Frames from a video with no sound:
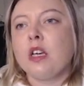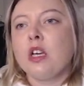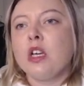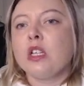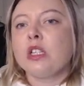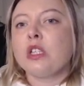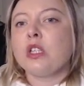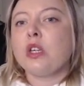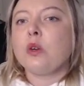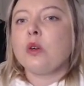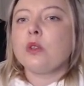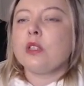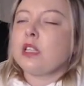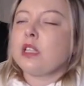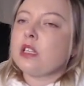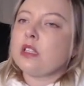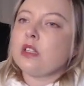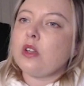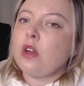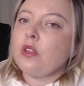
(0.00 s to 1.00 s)
So
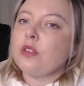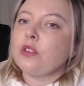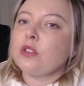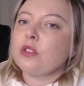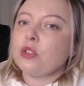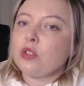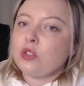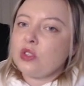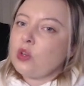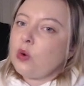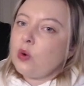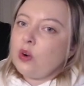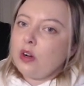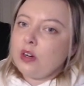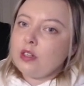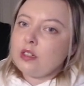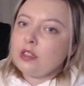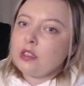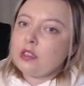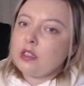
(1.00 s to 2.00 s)
since all the
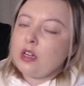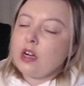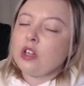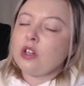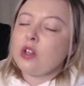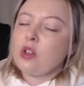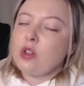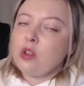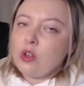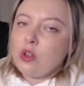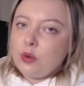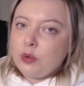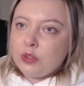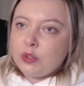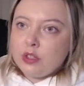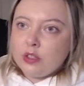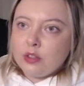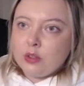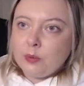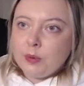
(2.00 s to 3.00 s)
stores are closed
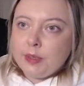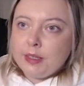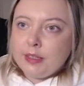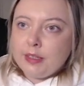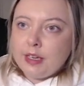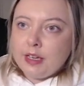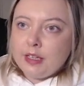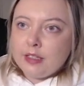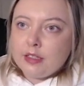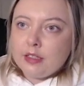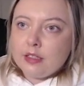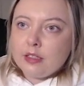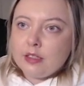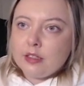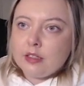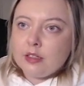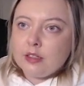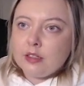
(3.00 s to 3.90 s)
on the weekends,